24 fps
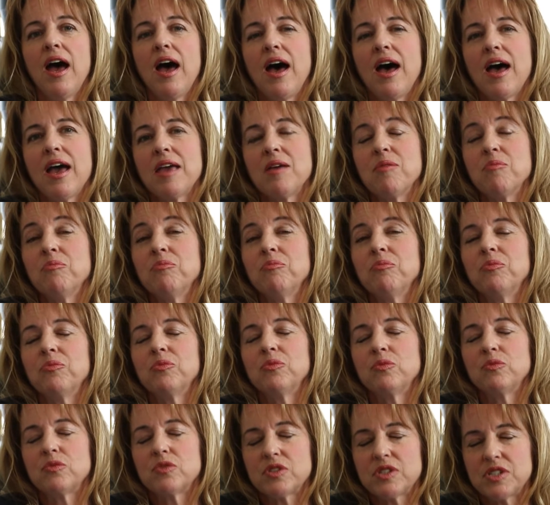I am
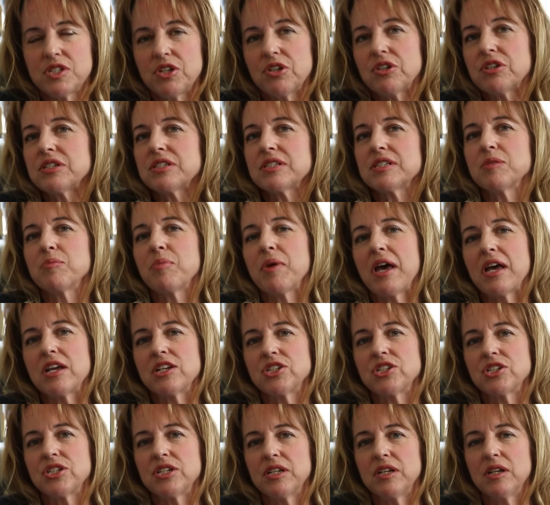seriously
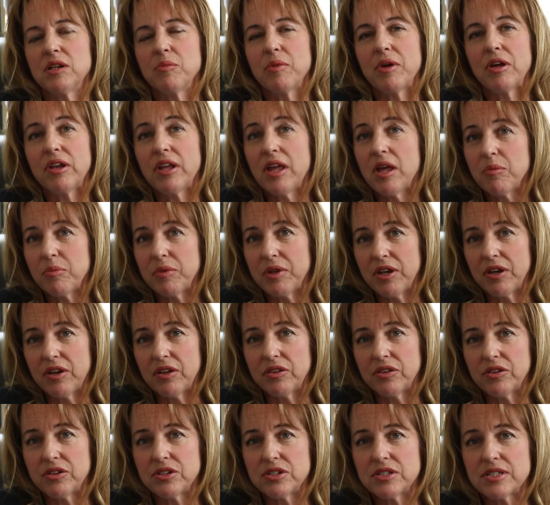passionate about helping
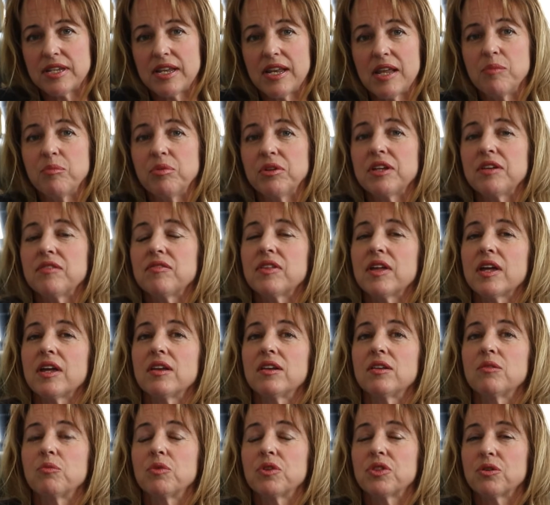others. And I believe
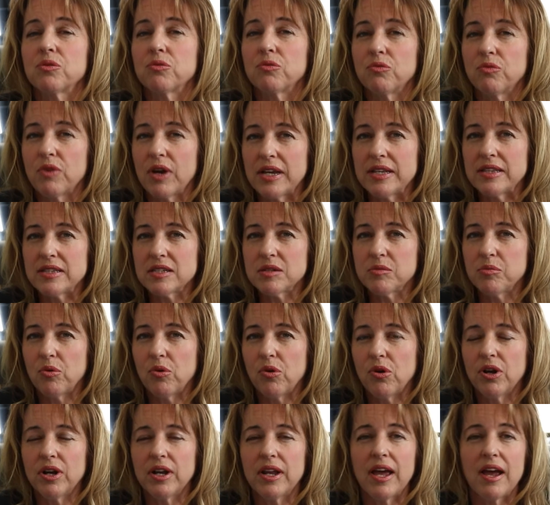that with the right
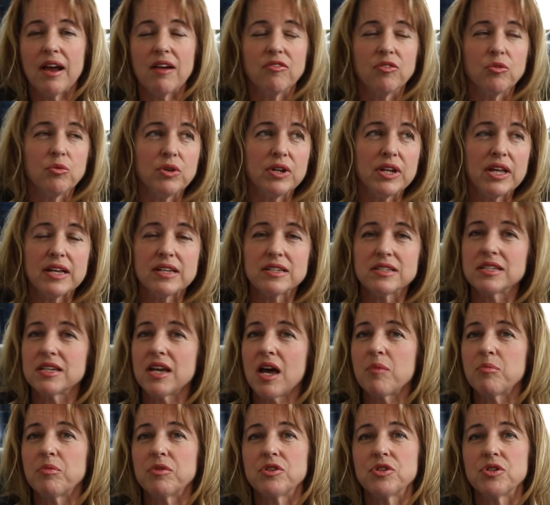support, everyone has the
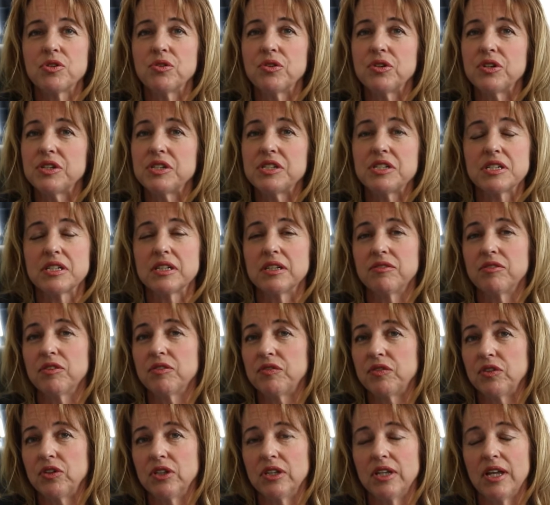opportunity to live a
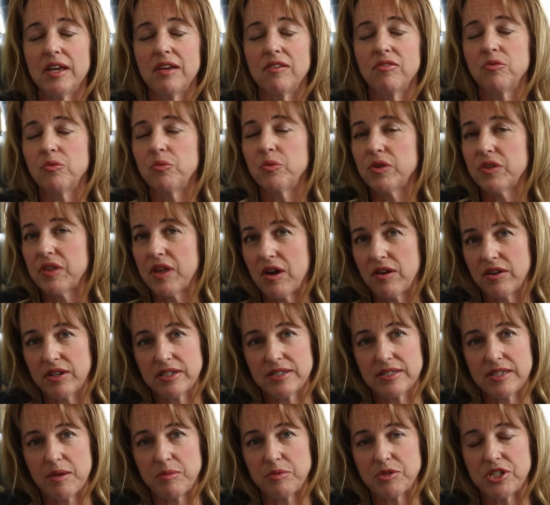full life without
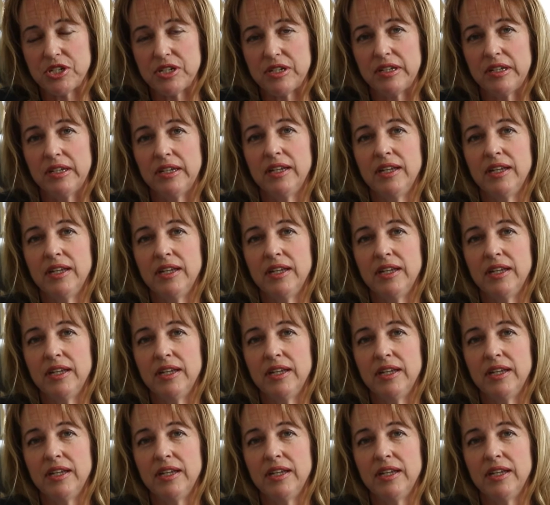exception.